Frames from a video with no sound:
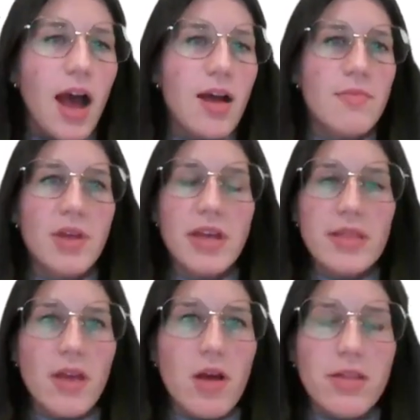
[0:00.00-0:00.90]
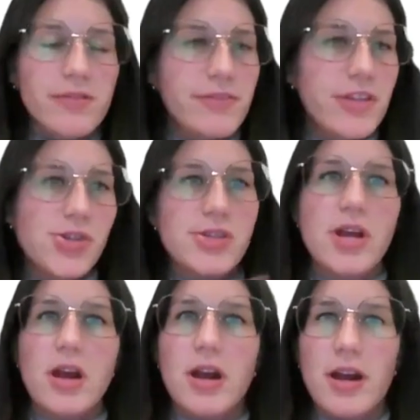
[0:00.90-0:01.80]
All the
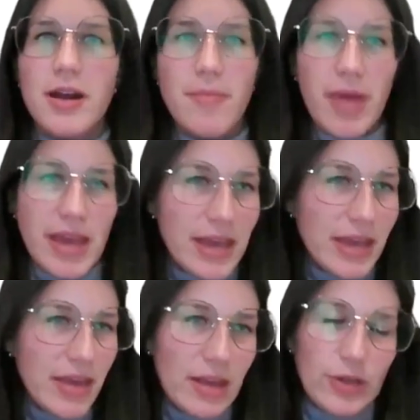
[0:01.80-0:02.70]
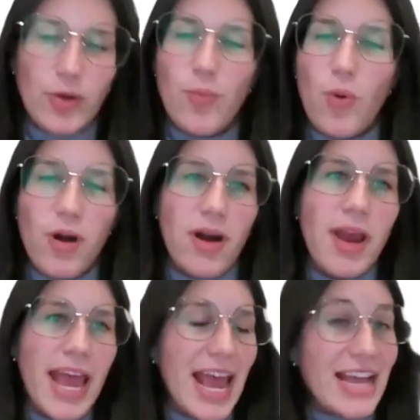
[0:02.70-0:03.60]
features are making it a little
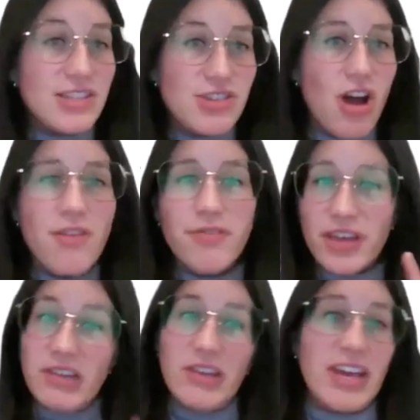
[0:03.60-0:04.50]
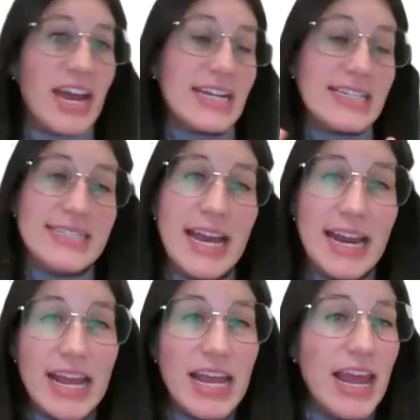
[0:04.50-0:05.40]
more hands-off, like you can kind of
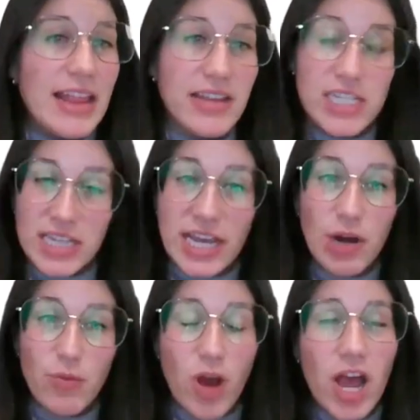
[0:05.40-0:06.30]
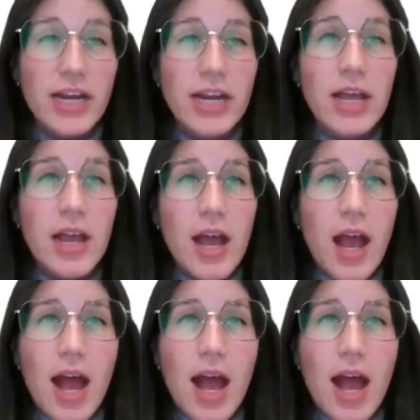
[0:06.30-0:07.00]
set it and just let it run.